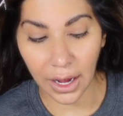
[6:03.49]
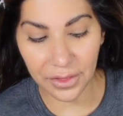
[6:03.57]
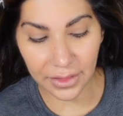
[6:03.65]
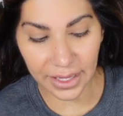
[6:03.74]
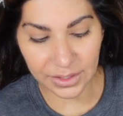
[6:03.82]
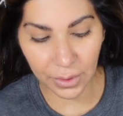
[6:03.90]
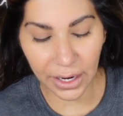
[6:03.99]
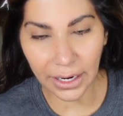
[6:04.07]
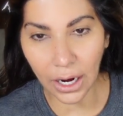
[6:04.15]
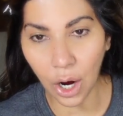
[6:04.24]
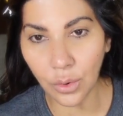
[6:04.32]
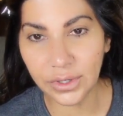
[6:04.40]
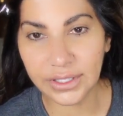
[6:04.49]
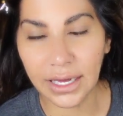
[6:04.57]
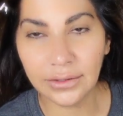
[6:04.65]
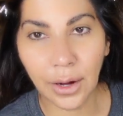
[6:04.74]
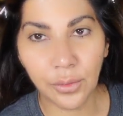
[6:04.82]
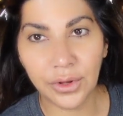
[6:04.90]
I think that's why I always
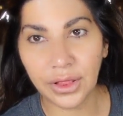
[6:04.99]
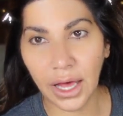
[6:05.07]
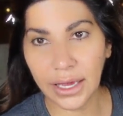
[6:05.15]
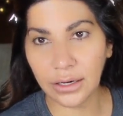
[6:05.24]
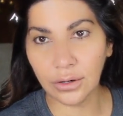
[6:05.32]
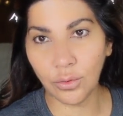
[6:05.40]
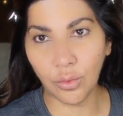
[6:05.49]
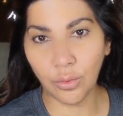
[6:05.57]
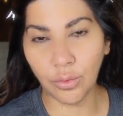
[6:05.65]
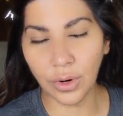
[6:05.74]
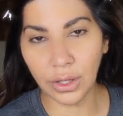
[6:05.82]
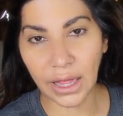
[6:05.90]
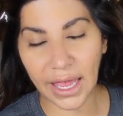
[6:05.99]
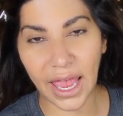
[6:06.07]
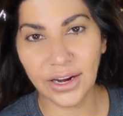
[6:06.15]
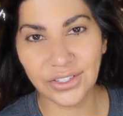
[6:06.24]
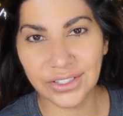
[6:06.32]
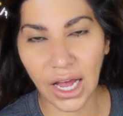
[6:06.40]
end up with like
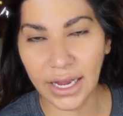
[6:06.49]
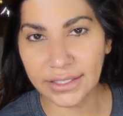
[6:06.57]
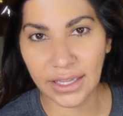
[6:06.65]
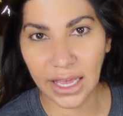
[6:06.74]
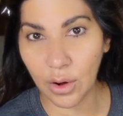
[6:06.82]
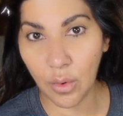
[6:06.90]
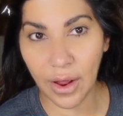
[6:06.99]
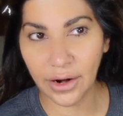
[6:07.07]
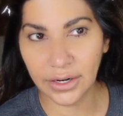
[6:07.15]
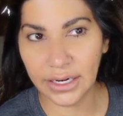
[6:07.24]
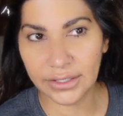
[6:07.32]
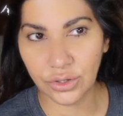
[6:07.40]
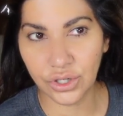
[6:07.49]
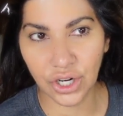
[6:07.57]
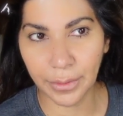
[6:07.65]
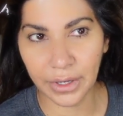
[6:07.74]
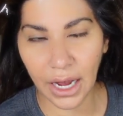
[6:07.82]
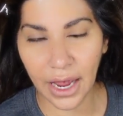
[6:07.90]
air signs like Aquarius or
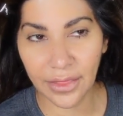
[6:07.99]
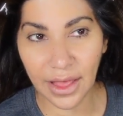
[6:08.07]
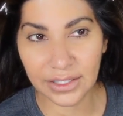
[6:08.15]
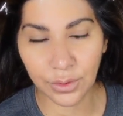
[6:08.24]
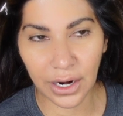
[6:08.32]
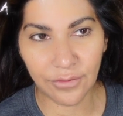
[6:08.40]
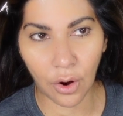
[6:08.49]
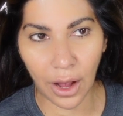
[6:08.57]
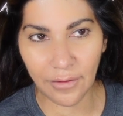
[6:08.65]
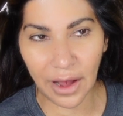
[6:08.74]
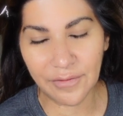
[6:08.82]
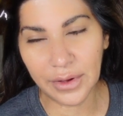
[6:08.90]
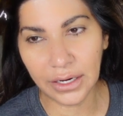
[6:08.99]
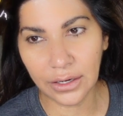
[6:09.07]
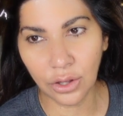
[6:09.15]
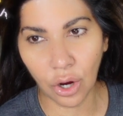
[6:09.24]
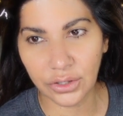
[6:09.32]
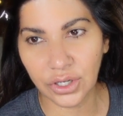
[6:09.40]
Gemini. That's what I've been
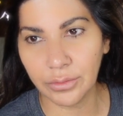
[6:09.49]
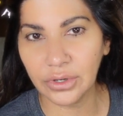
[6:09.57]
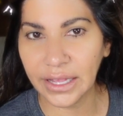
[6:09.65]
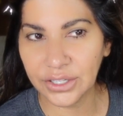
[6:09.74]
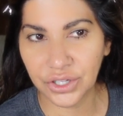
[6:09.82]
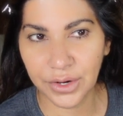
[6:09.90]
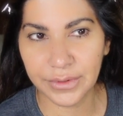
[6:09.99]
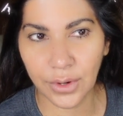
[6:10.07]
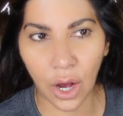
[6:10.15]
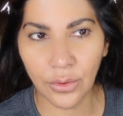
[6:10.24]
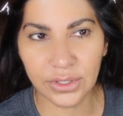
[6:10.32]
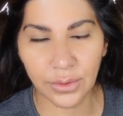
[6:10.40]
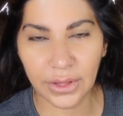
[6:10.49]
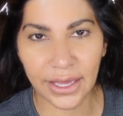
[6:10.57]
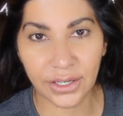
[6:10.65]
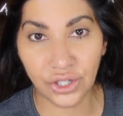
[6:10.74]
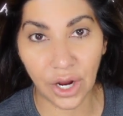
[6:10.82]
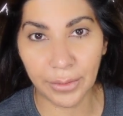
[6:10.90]
in long-term relationships always with
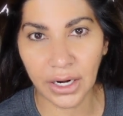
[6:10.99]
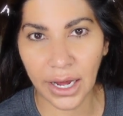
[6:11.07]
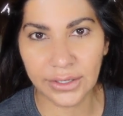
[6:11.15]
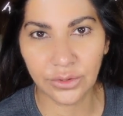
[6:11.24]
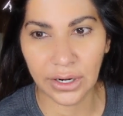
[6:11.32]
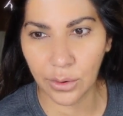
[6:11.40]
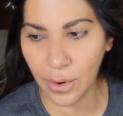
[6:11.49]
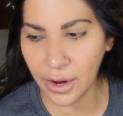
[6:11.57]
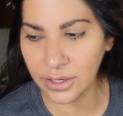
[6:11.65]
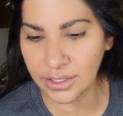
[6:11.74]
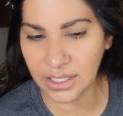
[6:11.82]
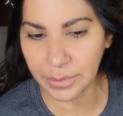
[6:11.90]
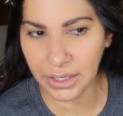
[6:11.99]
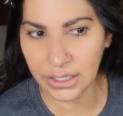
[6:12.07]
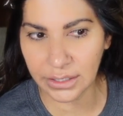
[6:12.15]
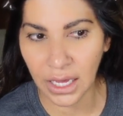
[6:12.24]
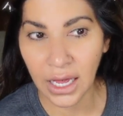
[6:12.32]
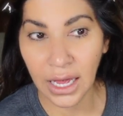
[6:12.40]
like Geminis or Aquarius is
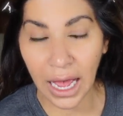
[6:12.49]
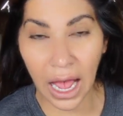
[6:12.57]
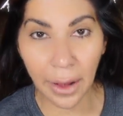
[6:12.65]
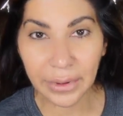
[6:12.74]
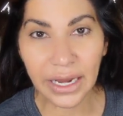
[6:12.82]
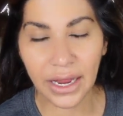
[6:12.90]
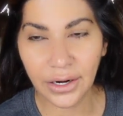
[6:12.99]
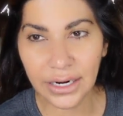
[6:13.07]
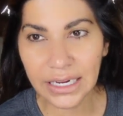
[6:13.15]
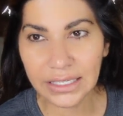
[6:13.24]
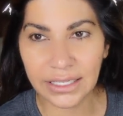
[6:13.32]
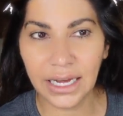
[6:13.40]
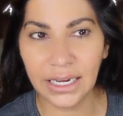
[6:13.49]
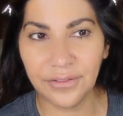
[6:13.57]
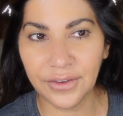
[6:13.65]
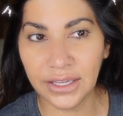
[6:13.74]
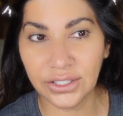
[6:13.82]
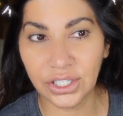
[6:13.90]
because I'm an Aries and
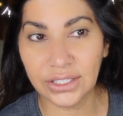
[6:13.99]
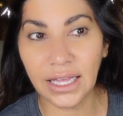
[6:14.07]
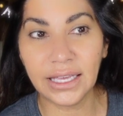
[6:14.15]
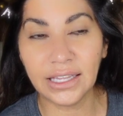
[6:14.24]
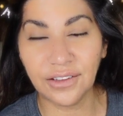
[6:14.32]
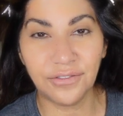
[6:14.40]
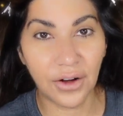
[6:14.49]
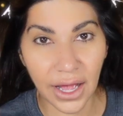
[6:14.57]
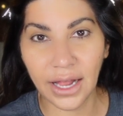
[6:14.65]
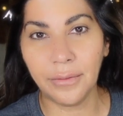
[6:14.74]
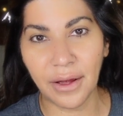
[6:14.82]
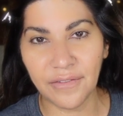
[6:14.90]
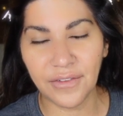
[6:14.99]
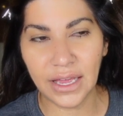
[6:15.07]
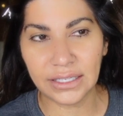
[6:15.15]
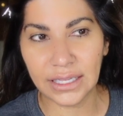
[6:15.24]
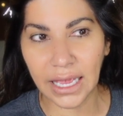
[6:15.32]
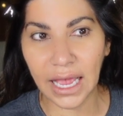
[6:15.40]
if it's just like get the fuck out of my
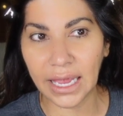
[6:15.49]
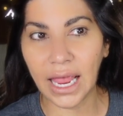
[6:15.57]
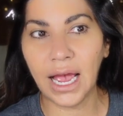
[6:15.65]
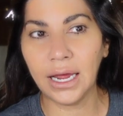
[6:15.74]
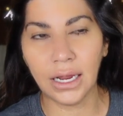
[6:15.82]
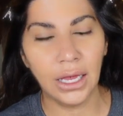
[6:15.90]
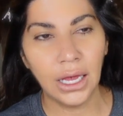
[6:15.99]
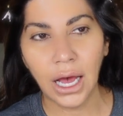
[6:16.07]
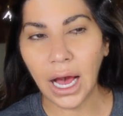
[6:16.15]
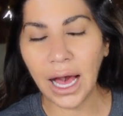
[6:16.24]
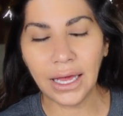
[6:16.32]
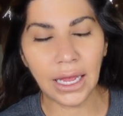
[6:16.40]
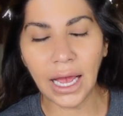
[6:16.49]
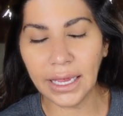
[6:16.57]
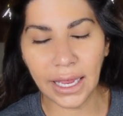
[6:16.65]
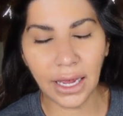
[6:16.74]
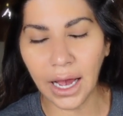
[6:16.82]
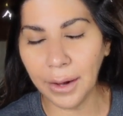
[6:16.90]
face. Like
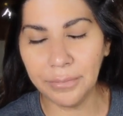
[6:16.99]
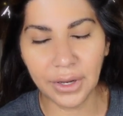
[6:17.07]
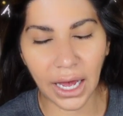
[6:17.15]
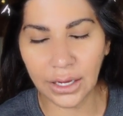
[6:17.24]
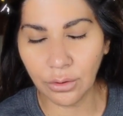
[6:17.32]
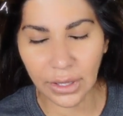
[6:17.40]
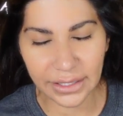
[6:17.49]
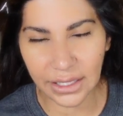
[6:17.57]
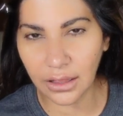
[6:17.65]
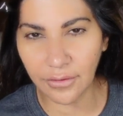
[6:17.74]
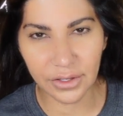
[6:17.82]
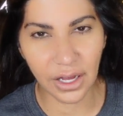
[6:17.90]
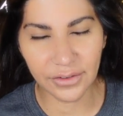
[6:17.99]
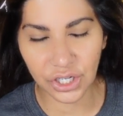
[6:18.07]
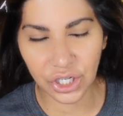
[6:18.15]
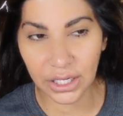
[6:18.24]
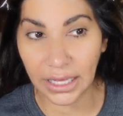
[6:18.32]
I don't like the lovey-dovey shit.